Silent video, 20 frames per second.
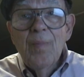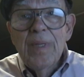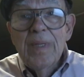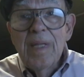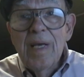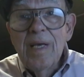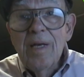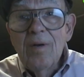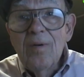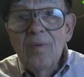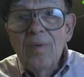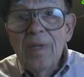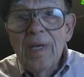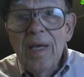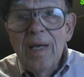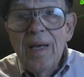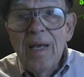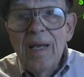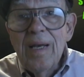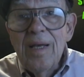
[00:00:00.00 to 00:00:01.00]
But they don't
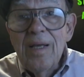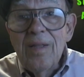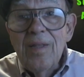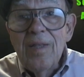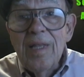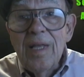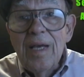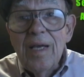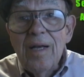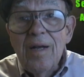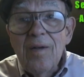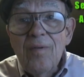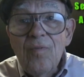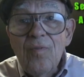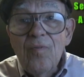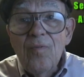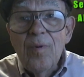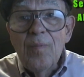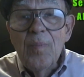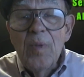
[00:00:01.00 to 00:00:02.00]
get anything
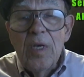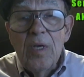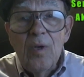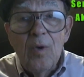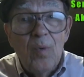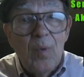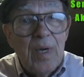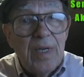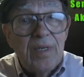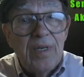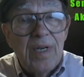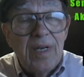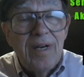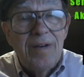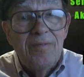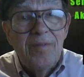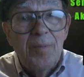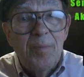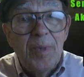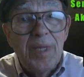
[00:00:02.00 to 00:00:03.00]
from the U.S.
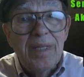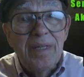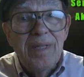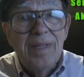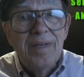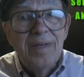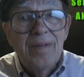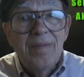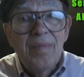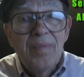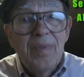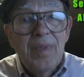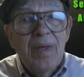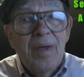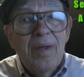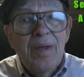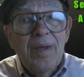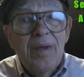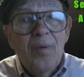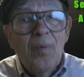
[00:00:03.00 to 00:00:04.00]
government.
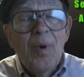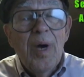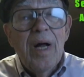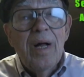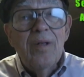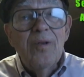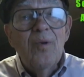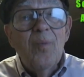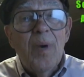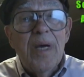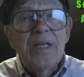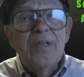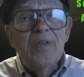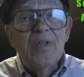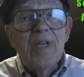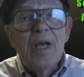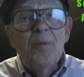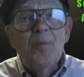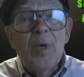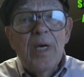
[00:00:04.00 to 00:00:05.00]
Well, you might
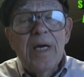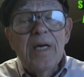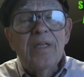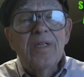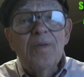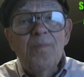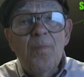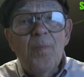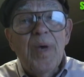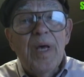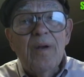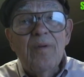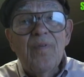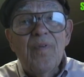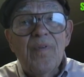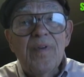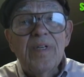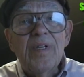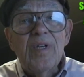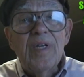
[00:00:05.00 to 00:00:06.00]
say we got some
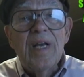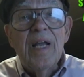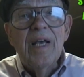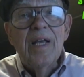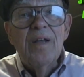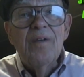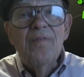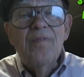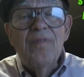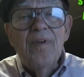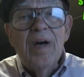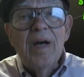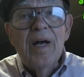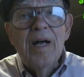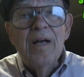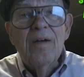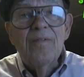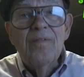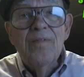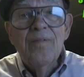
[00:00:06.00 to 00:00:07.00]
benefits in
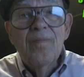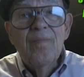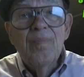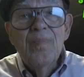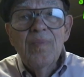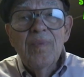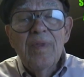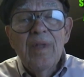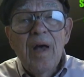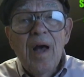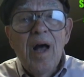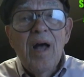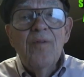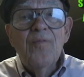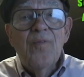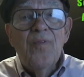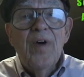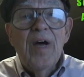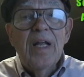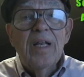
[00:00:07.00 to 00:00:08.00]
85. I
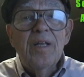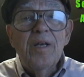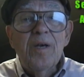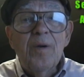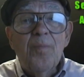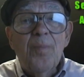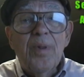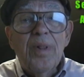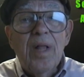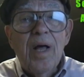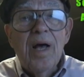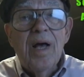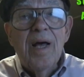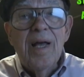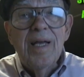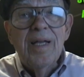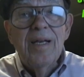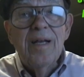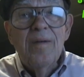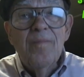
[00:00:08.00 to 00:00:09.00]
finally
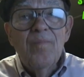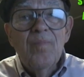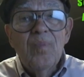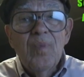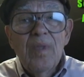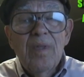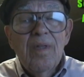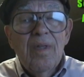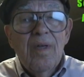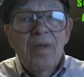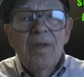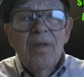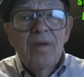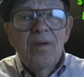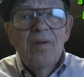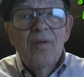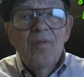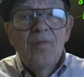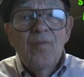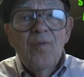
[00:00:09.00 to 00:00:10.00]
applied
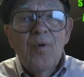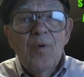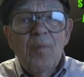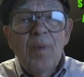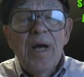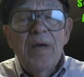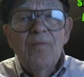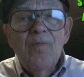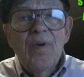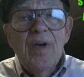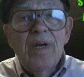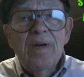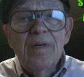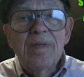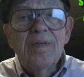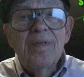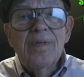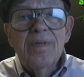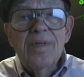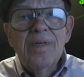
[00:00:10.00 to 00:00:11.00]
for my
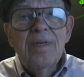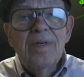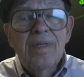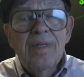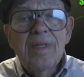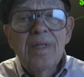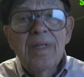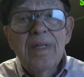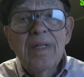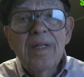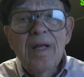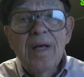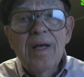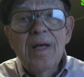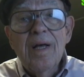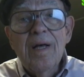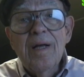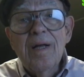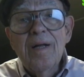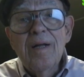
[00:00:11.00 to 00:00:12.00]
veterans.
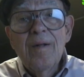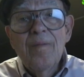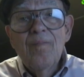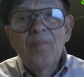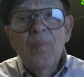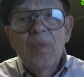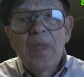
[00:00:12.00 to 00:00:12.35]
Went